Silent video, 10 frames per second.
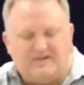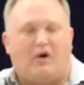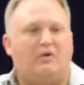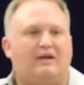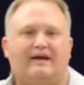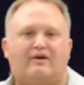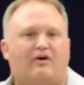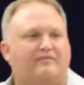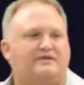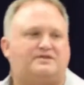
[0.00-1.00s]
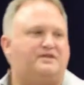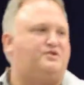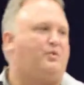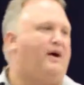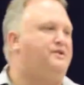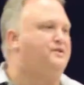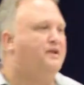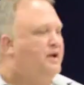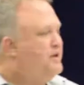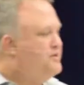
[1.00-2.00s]
Don't linger over the situation.
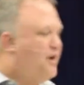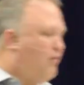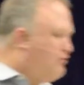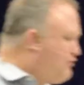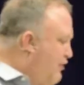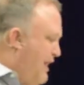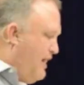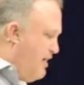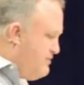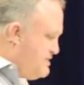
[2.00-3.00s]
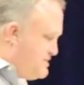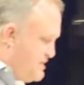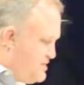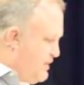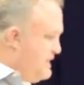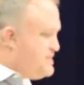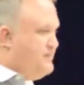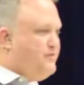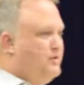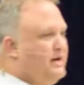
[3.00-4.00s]
Don't fret over the situation.
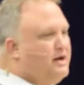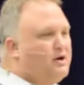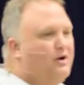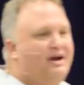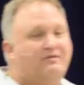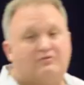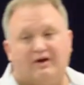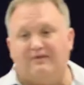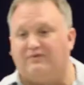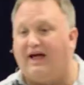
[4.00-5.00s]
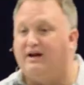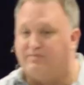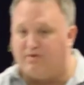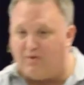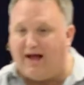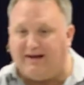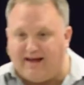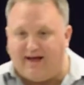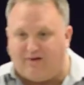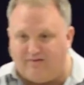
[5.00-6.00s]
If you need to grieve, grieve later. But right
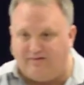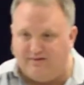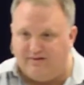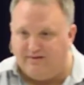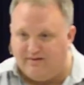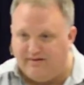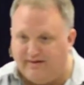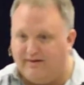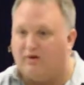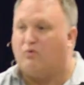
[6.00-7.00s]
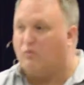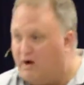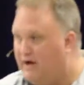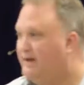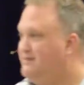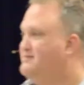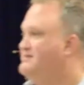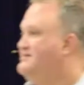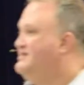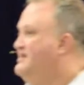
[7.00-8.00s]
now, run.
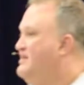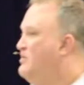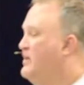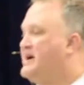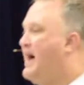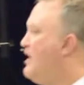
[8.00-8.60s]
When God